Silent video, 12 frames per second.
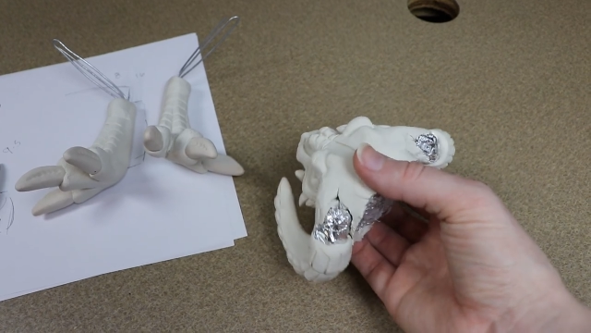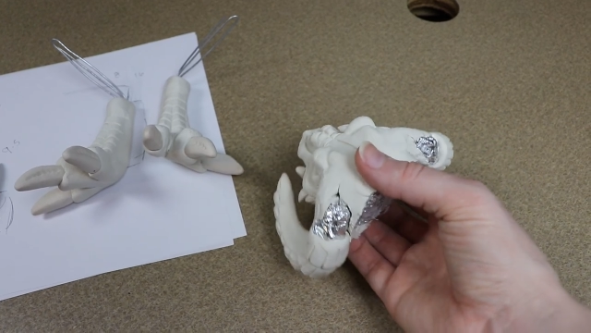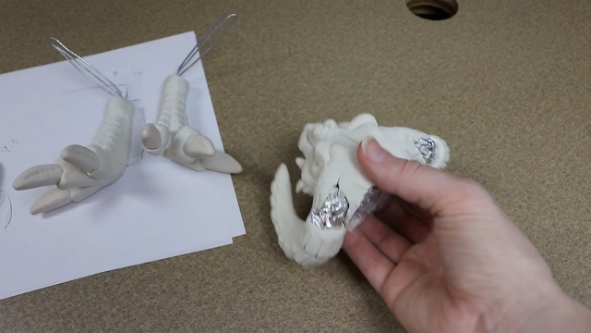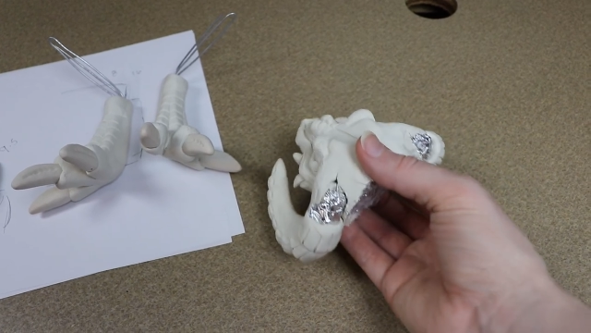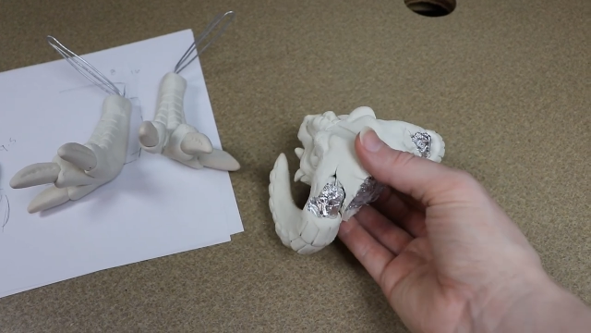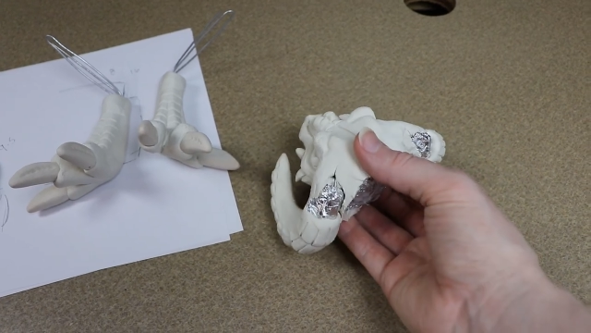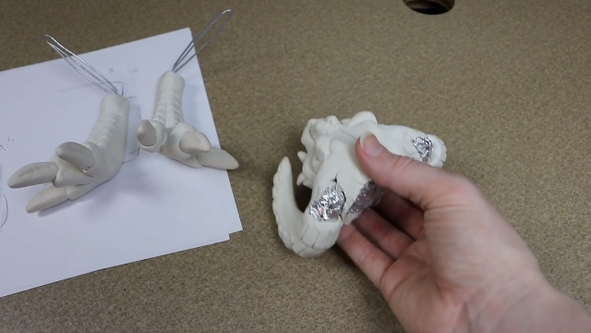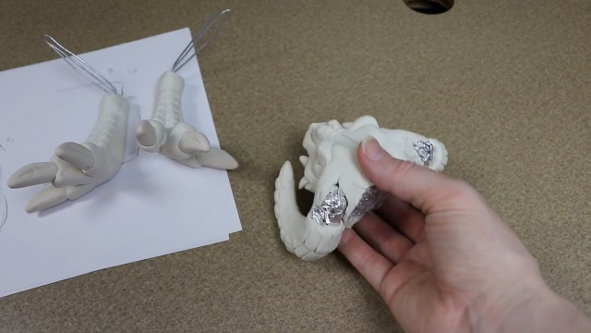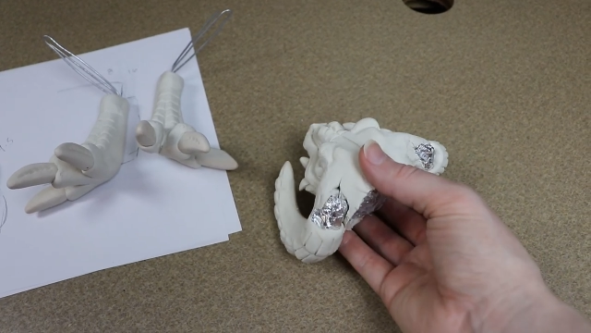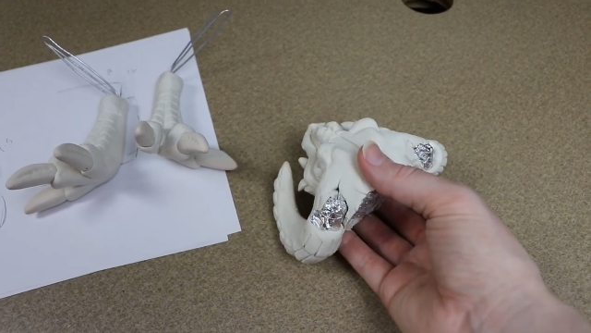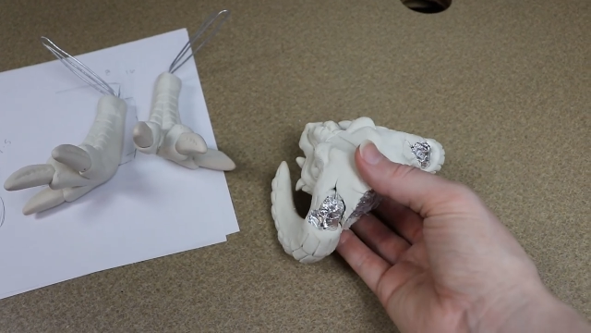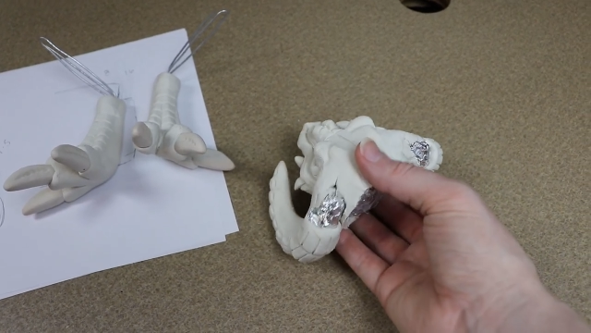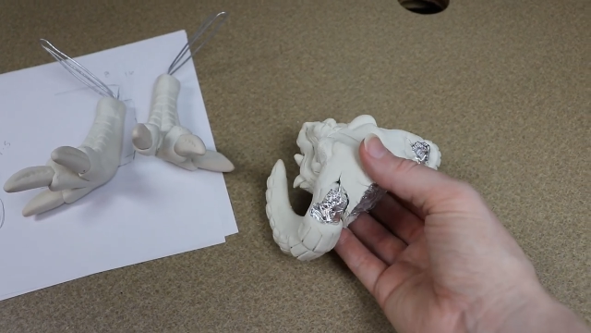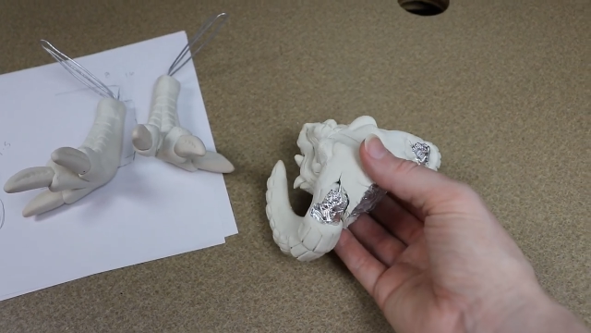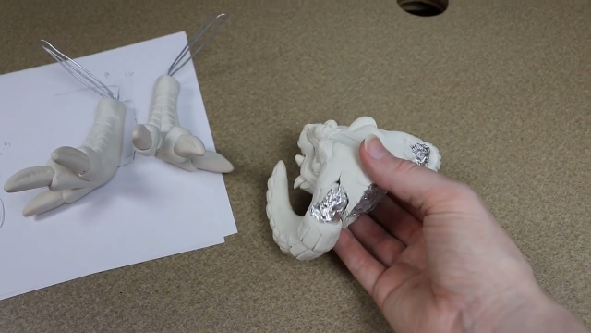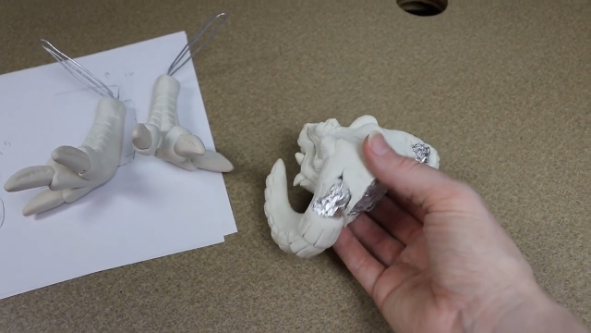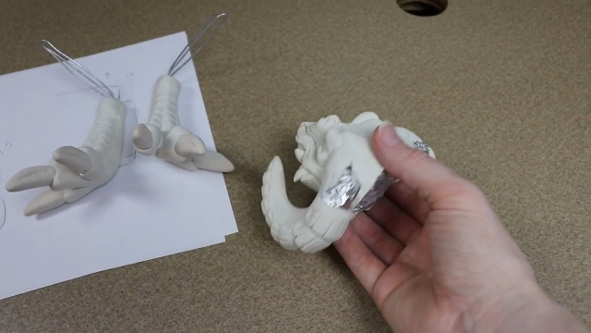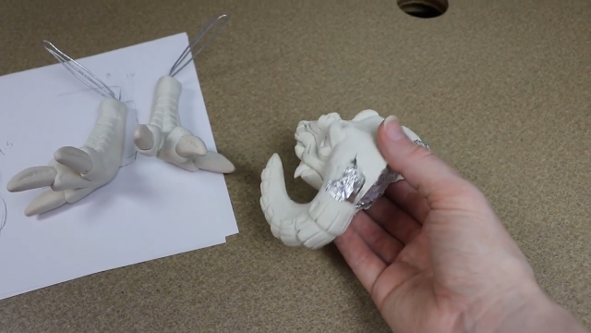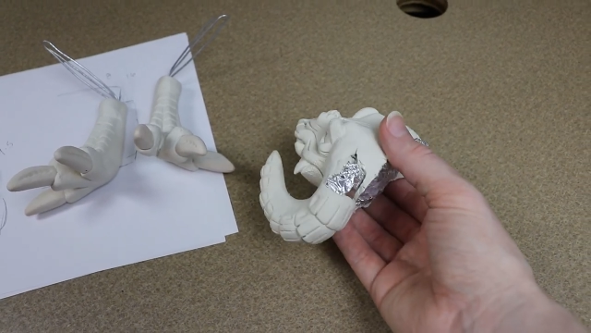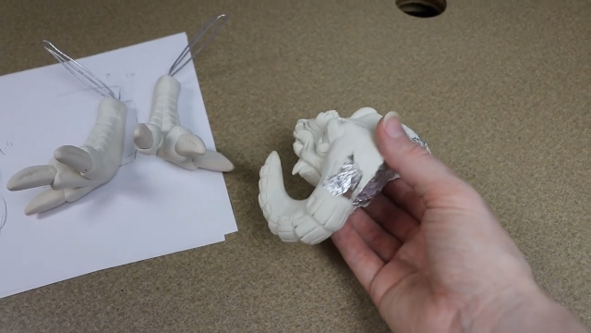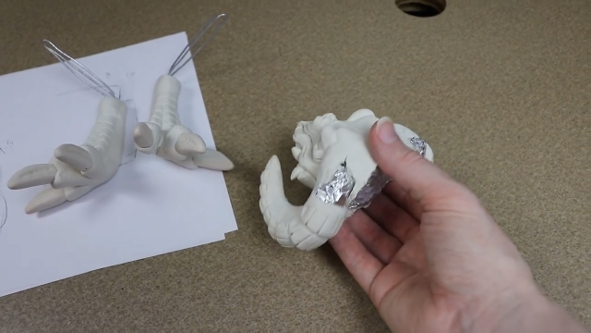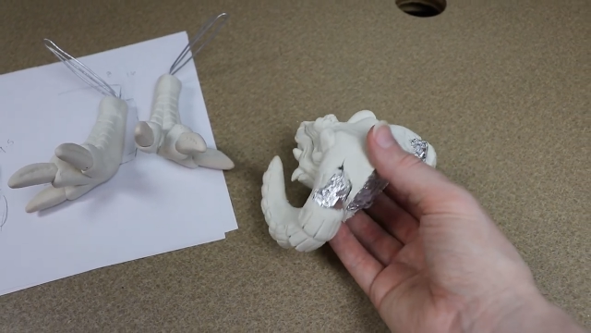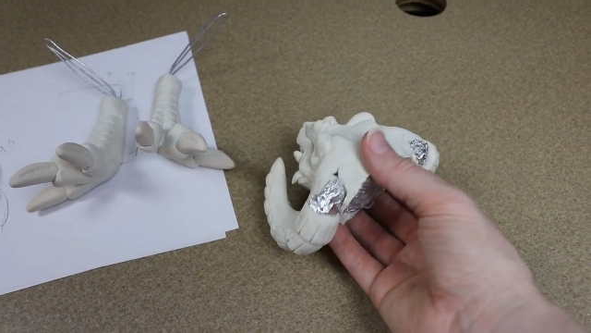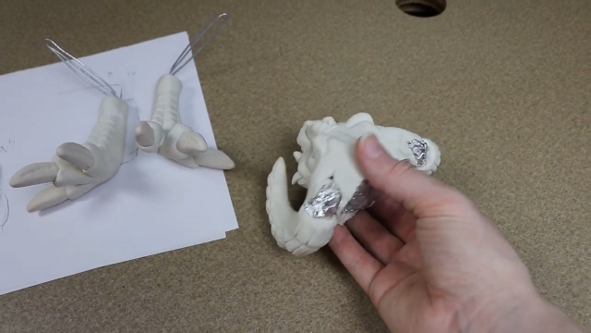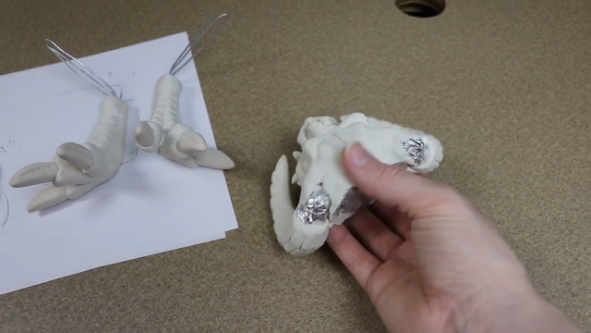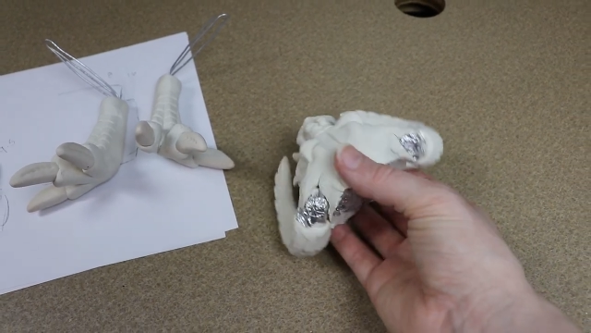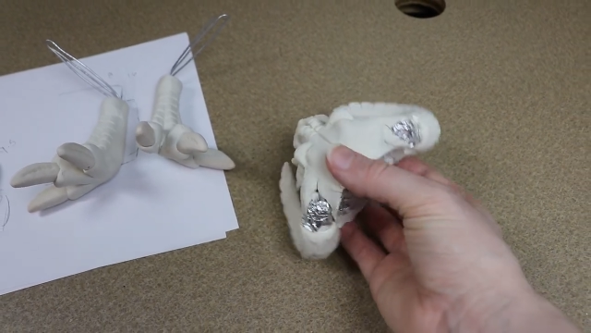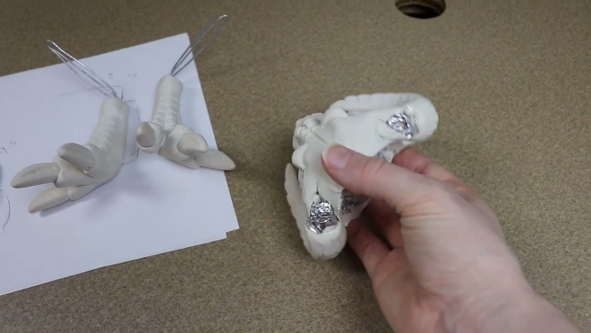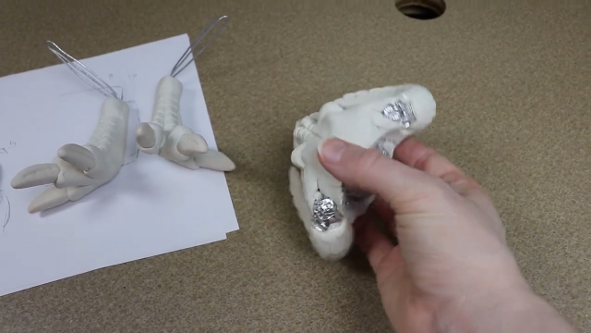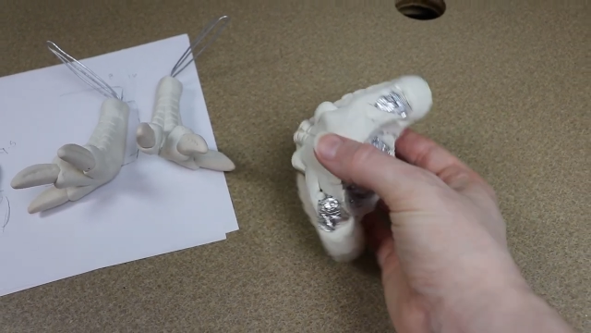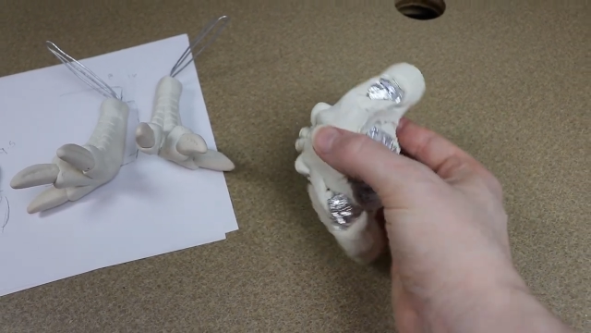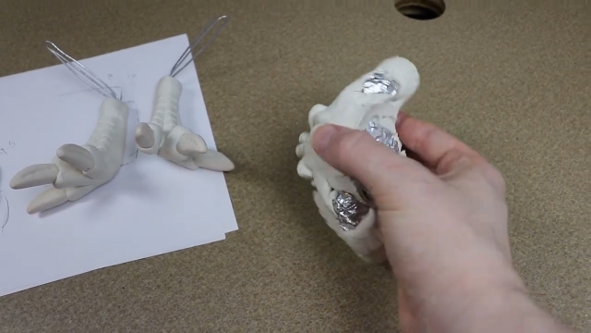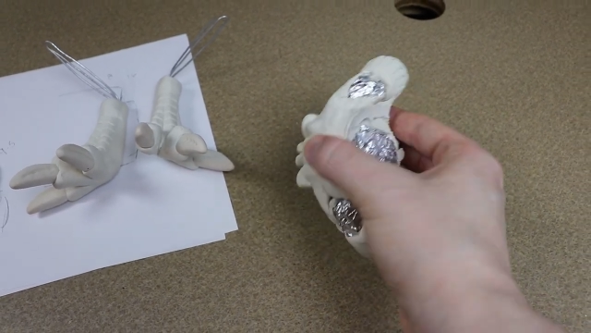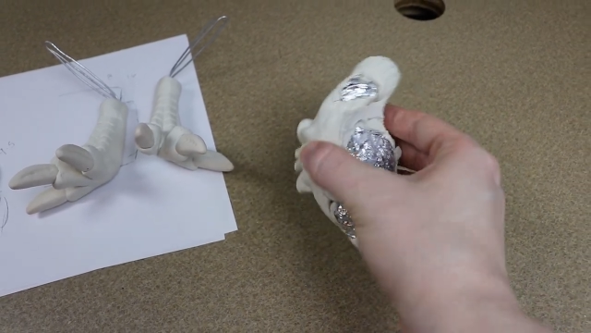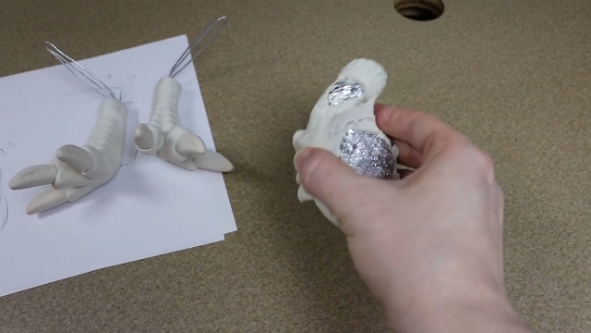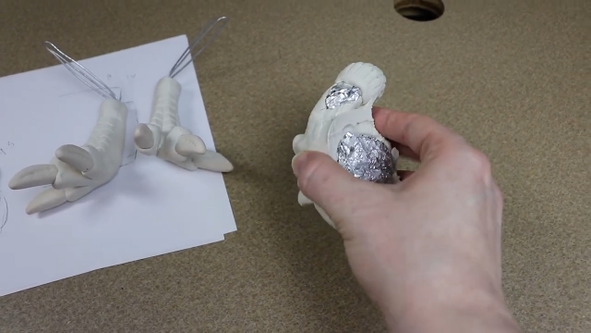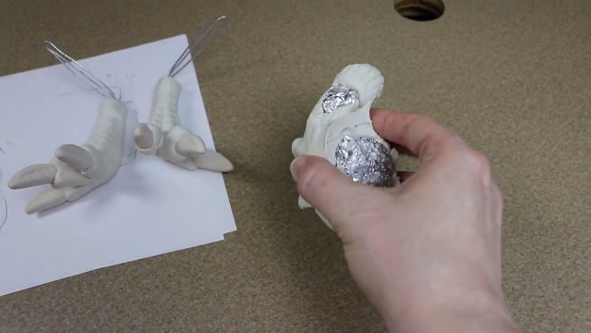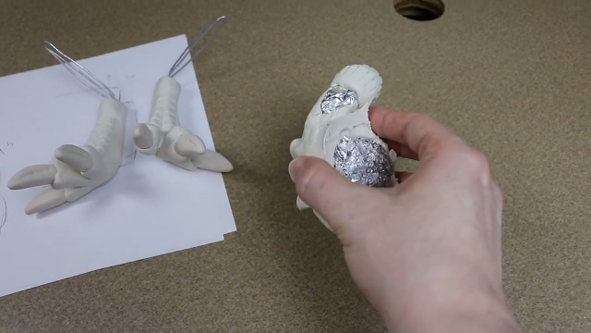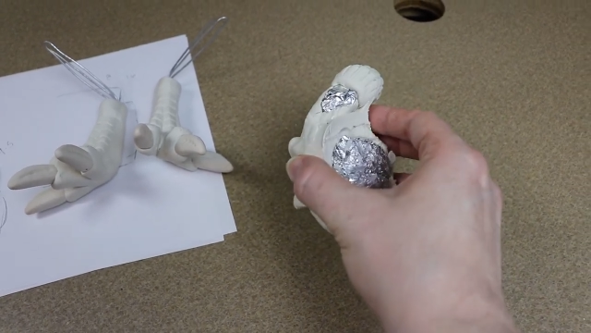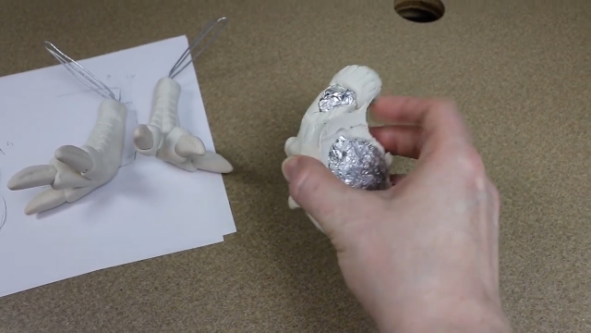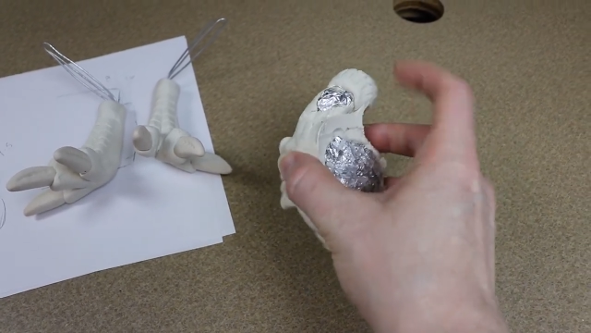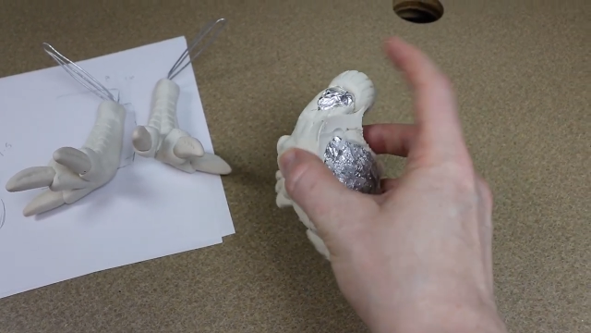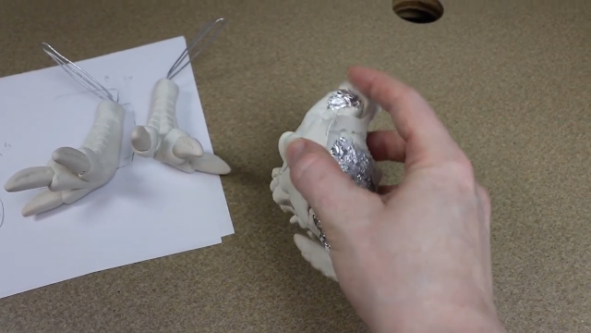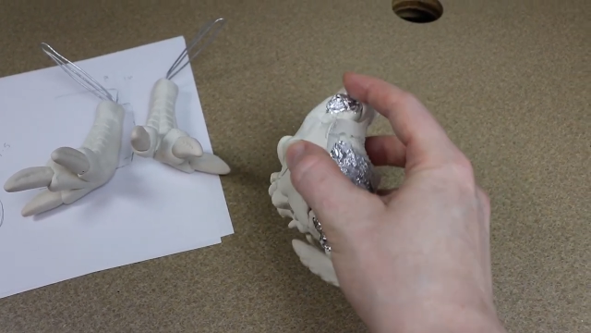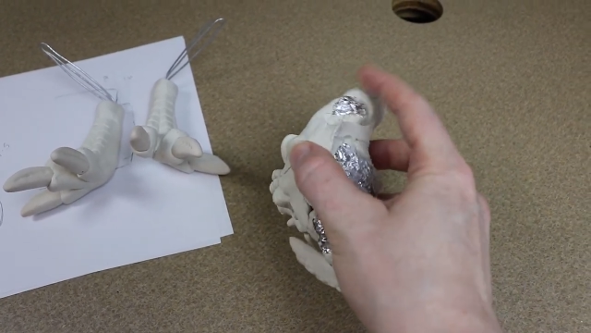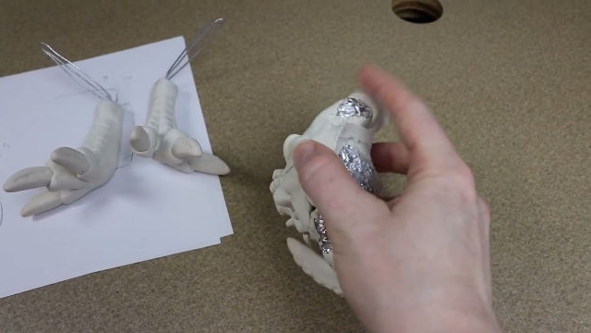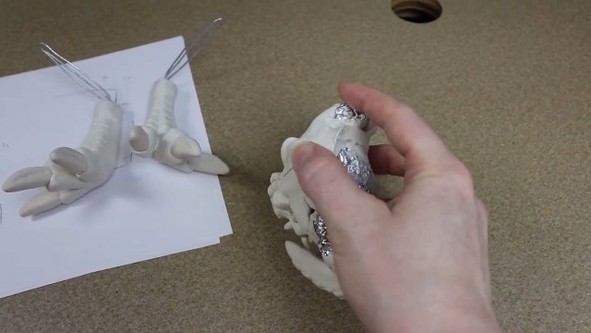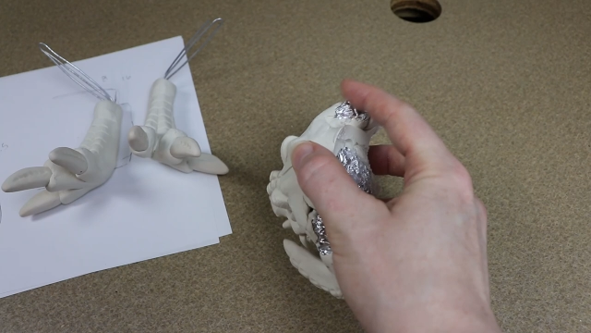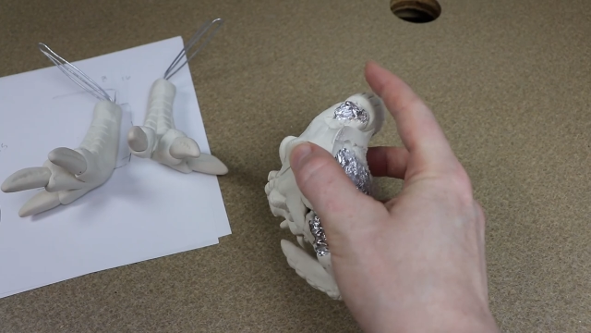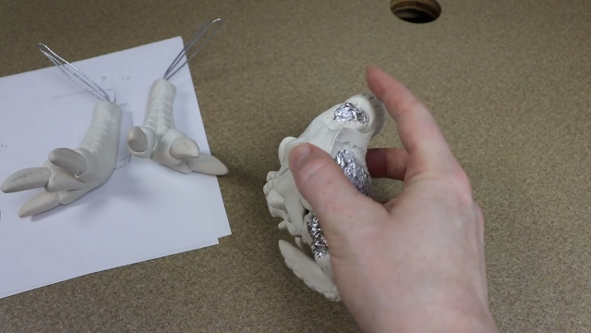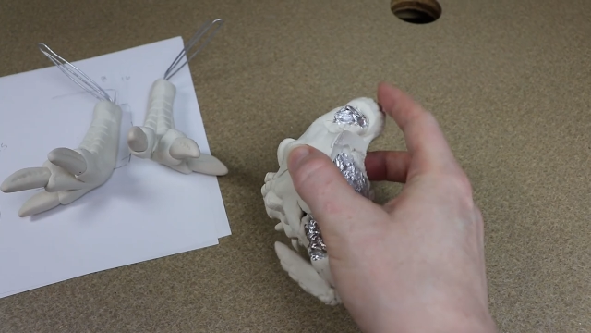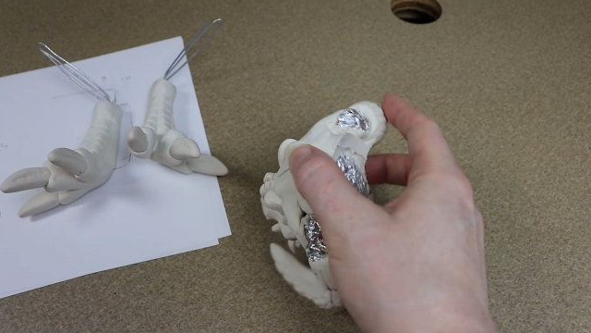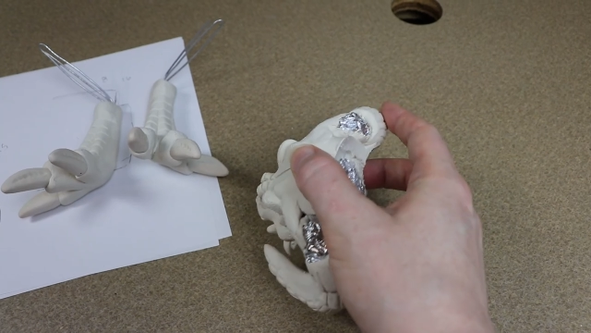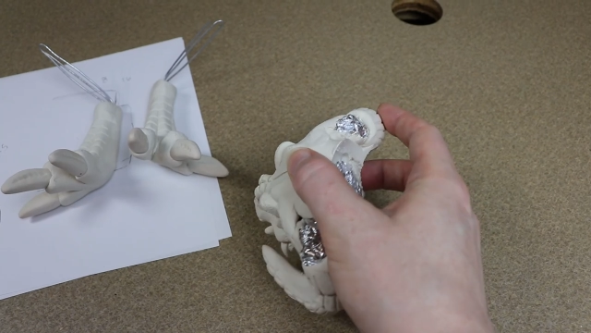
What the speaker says: (no speaker visible)